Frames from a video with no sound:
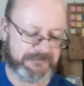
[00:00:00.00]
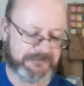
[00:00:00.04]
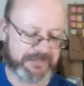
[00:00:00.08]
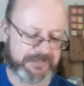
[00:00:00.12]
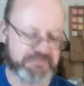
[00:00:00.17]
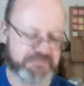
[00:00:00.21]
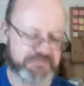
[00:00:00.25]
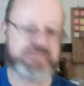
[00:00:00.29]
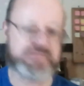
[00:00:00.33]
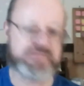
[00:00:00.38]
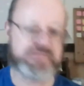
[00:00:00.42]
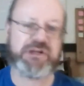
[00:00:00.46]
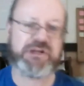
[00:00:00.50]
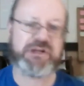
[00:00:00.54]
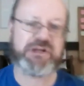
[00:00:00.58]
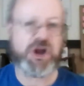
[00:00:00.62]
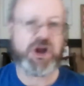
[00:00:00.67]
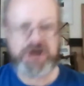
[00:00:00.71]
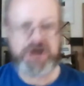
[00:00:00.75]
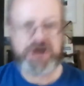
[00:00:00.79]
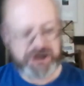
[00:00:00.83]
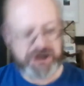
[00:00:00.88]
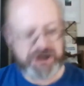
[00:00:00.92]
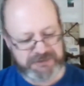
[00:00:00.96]

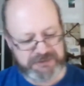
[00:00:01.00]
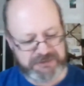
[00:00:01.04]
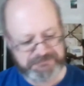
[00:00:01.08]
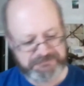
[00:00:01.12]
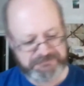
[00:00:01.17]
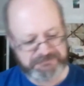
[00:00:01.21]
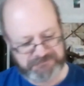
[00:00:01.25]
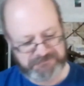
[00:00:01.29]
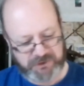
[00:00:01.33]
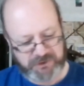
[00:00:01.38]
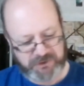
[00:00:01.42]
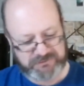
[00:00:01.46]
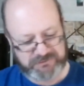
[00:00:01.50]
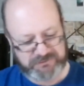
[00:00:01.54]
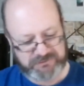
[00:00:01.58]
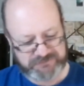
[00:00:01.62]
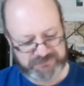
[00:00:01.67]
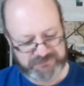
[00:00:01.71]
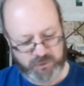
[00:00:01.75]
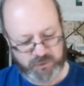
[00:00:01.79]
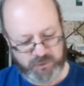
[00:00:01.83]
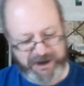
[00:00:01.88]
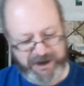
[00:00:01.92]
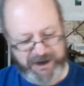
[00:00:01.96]
Plonker,
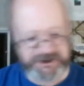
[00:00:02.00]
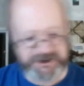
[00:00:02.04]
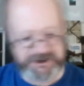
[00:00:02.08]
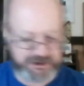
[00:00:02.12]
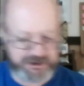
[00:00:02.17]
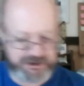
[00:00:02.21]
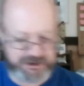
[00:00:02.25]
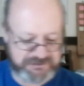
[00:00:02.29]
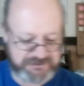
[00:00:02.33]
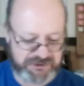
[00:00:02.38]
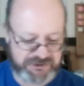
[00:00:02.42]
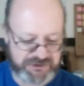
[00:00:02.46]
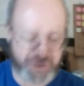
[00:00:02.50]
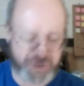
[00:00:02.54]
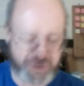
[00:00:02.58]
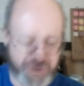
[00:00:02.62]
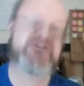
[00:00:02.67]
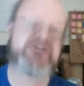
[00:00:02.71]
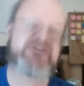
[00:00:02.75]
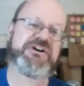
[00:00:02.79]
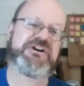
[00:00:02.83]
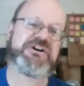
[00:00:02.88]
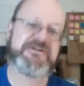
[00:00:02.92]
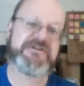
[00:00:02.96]
wanker,
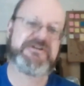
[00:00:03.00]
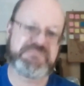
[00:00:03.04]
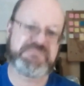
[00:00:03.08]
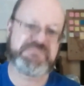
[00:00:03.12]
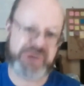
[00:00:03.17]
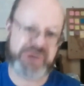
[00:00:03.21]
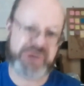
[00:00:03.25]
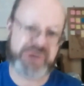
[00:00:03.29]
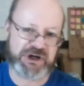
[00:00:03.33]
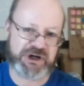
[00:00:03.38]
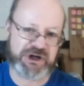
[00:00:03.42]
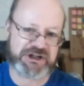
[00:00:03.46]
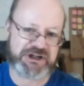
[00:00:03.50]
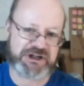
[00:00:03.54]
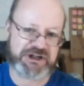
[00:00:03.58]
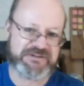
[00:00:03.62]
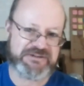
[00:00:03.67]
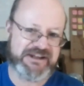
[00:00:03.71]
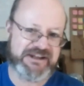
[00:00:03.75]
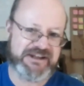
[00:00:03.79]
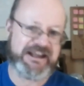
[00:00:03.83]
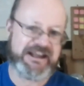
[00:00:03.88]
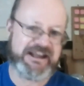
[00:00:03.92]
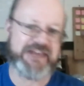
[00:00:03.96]
tosser, Burke,
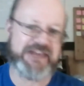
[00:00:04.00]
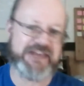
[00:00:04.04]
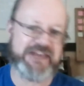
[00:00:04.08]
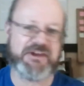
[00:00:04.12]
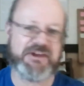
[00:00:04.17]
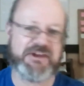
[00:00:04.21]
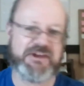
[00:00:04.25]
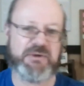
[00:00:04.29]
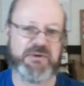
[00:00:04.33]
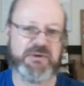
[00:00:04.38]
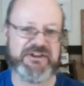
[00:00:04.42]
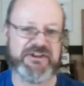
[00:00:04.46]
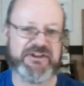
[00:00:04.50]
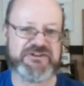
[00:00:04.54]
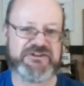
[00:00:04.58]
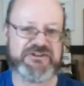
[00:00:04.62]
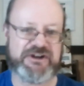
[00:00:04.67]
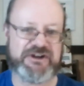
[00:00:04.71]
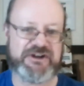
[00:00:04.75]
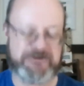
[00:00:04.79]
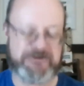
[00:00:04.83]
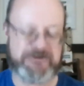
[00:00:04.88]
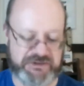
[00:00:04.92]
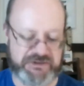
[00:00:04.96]
and then one that
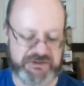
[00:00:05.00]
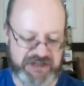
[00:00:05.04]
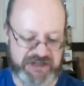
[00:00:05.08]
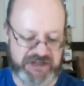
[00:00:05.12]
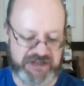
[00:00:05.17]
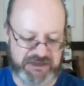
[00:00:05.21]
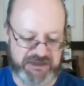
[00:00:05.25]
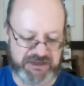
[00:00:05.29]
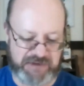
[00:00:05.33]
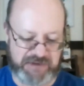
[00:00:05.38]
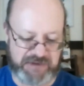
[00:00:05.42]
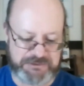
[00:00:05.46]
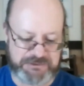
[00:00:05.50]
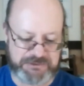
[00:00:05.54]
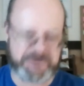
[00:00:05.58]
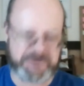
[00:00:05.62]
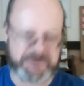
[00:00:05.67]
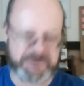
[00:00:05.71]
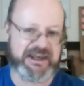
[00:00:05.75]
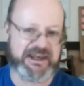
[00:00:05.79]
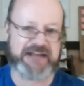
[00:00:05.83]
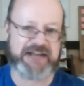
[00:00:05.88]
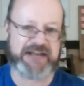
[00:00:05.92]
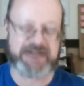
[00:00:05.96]
starts with T and rhymes with
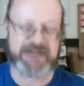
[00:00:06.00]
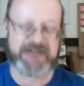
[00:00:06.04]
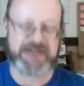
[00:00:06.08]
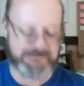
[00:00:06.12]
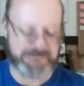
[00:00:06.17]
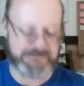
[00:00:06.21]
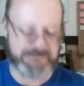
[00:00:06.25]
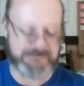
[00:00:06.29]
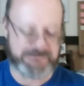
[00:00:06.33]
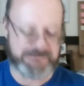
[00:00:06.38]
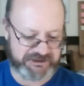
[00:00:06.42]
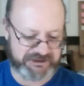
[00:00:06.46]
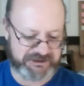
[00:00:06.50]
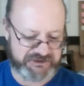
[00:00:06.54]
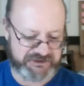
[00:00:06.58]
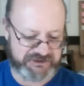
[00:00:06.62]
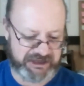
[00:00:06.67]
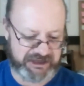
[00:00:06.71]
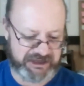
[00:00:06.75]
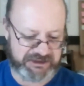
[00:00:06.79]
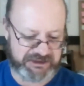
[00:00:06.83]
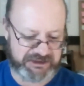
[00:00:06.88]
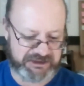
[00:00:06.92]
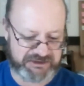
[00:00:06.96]
cat that I'm not going to say
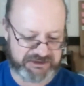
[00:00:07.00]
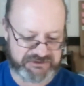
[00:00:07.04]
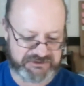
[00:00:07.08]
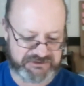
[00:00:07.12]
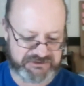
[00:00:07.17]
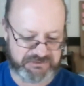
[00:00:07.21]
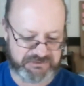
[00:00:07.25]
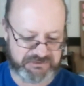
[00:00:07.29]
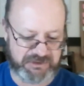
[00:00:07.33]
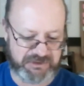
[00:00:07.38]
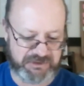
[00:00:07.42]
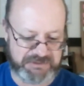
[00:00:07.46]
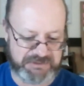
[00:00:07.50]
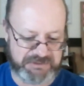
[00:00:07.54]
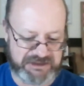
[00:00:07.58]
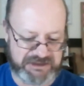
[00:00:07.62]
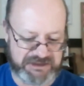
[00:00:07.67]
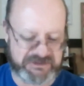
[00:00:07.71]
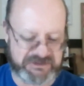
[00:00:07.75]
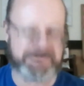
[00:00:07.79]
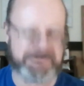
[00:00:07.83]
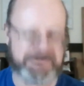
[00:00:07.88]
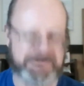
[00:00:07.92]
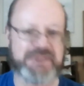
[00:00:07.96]
because it means
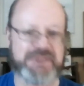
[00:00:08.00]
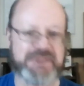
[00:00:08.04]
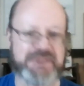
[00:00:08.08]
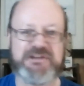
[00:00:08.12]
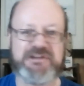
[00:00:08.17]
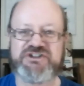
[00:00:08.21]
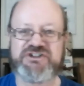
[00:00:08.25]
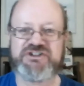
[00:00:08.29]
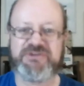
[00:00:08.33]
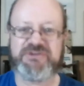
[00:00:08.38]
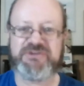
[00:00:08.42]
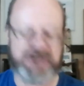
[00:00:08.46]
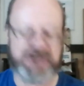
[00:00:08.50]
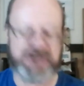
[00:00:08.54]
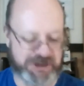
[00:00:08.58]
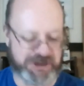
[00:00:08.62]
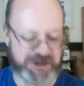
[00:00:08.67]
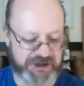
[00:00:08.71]
something much different here.